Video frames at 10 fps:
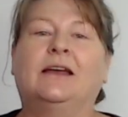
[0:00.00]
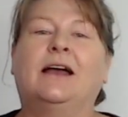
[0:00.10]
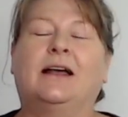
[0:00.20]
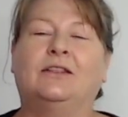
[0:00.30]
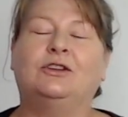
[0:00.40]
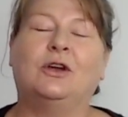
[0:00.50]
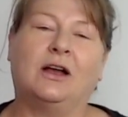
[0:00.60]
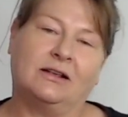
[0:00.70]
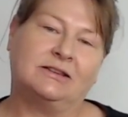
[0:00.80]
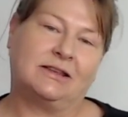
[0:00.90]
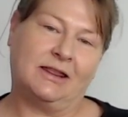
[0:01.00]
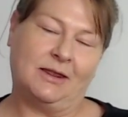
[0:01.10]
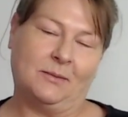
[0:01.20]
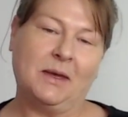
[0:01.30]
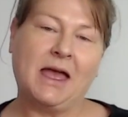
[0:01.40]
And then you're asking
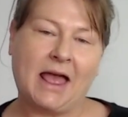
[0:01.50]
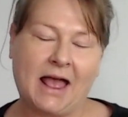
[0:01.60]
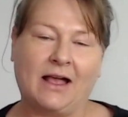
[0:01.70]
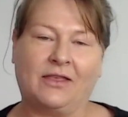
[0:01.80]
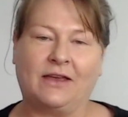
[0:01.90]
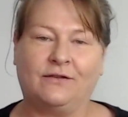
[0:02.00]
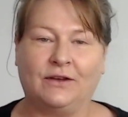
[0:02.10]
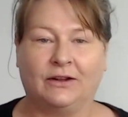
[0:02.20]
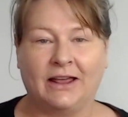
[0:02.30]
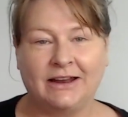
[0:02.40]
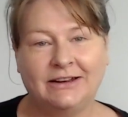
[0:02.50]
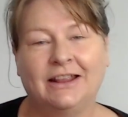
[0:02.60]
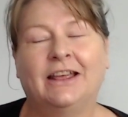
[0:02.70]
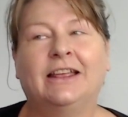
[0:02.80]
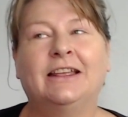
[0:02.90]
them how they feel. And
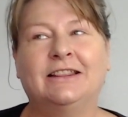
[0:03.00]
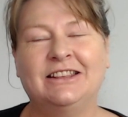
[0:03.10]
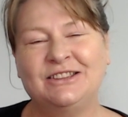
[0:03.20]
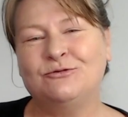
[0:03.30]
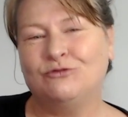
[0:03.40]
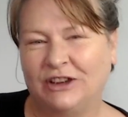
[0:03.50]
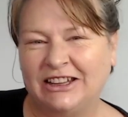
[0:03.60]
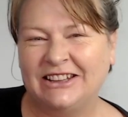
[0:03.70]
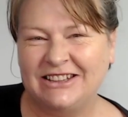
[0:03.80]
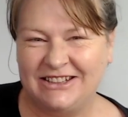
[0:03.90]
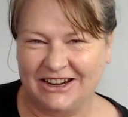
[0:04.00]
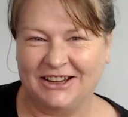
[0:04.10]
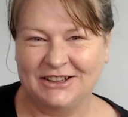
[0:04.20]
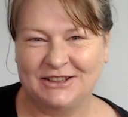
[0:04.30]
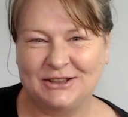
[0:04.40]
this really
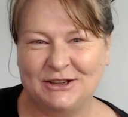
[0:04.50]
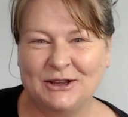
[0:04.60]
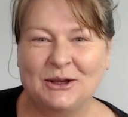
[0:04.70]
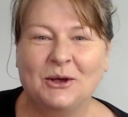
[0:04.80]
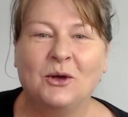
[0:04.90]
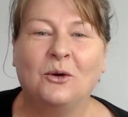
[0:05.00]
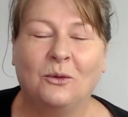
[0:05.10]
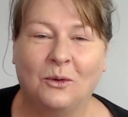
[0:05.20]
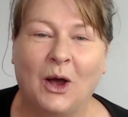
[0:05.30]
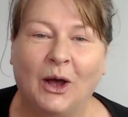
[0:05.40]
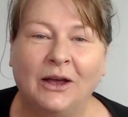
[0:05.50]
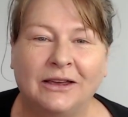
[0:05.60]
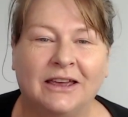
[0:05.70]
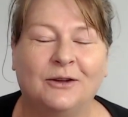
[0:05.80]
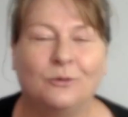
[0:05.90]
does
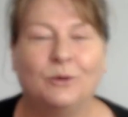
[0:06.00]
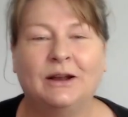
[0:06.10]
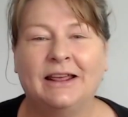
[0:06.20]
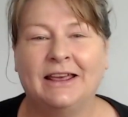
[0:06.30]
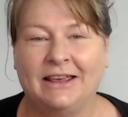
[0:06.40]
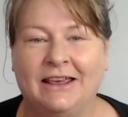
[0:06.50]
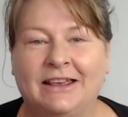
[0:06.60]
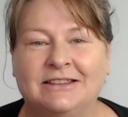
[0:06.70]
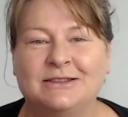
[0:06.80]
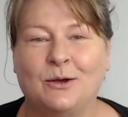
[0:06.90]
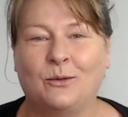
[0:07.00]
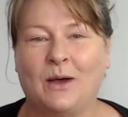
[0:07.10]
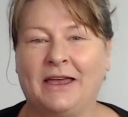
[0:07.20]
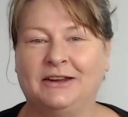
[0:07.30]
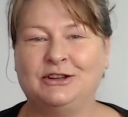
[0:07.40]
work. It really is a
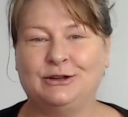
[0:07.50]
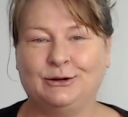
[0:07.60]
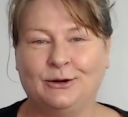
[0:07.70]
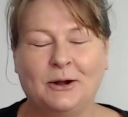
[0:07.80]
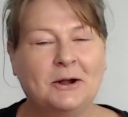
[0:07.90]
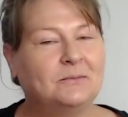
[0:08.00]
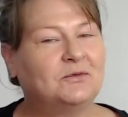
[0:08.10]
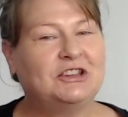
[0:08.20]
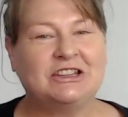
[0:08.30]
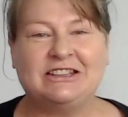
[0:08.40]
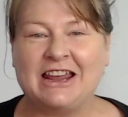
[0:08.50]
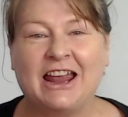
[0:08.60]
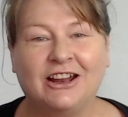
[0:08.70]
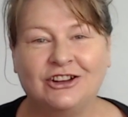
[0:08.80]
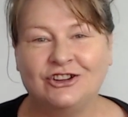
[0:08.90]
way to just
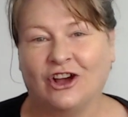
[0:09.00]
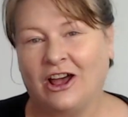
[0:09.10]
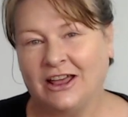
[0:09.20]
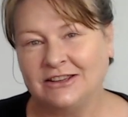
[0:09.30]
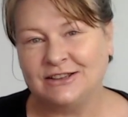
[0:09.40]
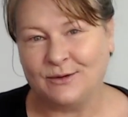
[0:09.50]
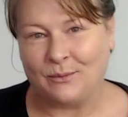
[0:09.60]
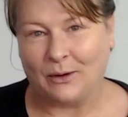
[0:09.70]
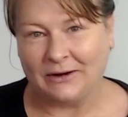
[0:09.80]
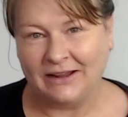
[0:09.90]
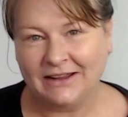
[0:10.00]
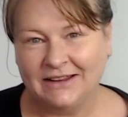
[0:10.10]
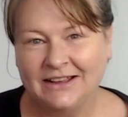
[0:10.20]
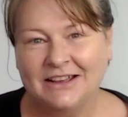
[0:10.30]
energize the body.